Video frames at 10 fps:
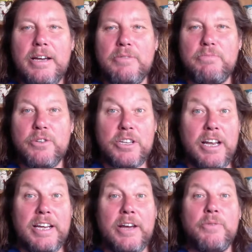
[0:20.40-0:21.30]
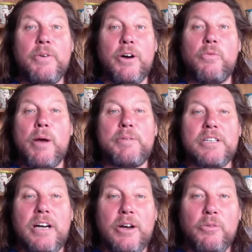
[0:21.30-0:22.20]
Just to let you know, we've got a
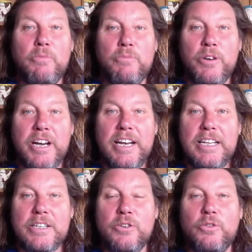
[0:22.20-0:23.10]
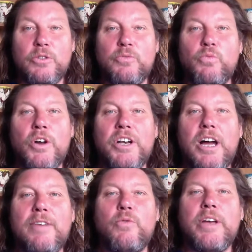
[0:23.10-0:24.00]
website up and running. It's called
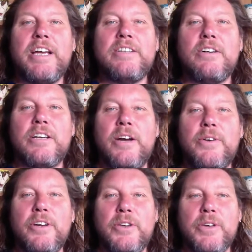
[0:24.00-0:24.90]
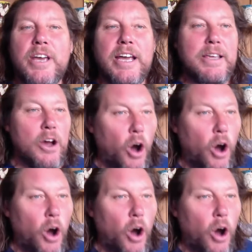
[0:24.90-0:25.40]
onelifewingit.co.uk.